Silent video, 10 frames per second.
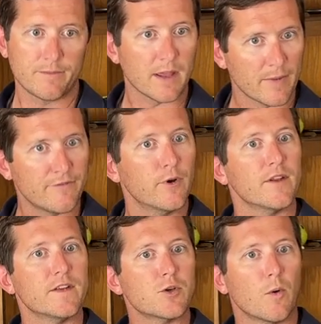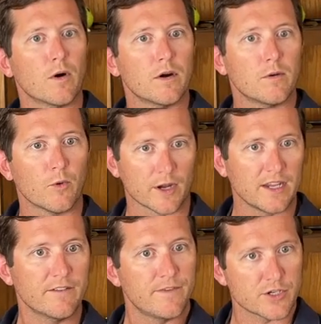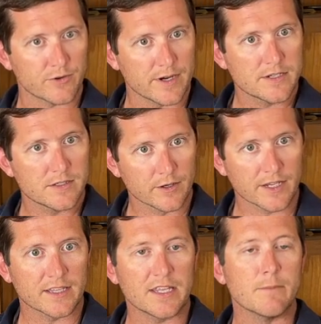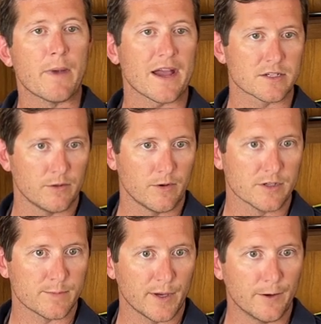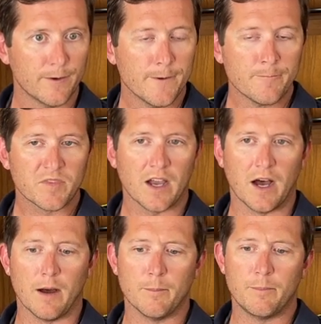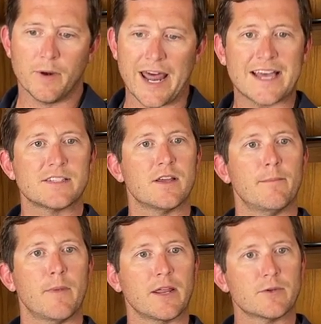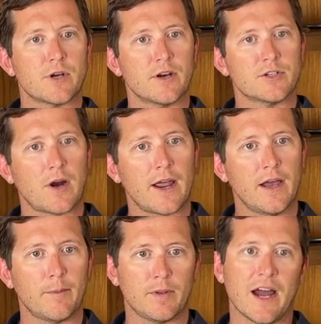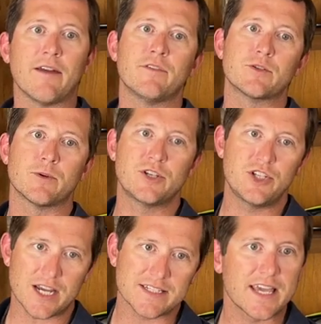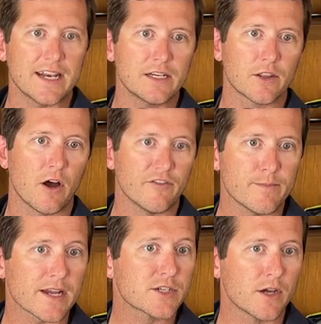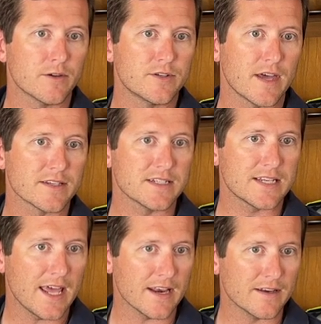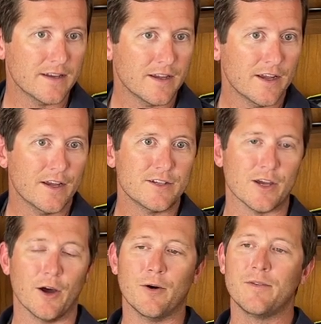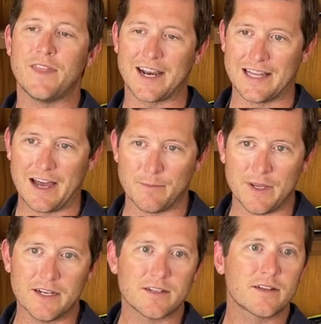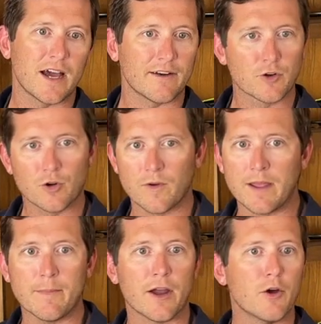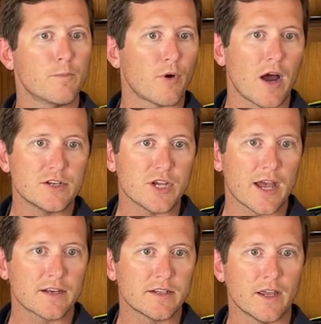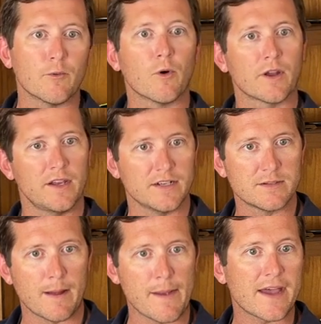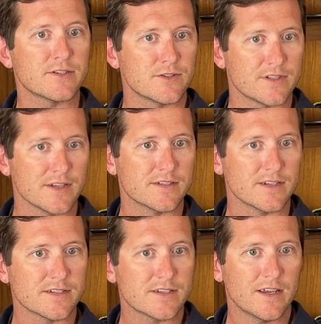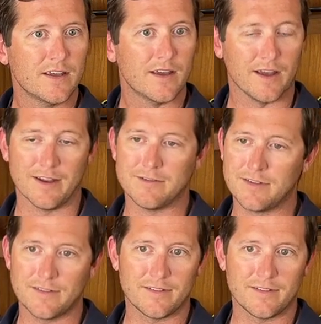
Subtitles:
get my foot in the door working in fisheries, looking at the impacts of the oil spill. But as that money was starting to dry up, lionfish were just getting to the Gulf of Mexico in 2010. So that allowed me to kind of create my own project and work it into my master's thesis. And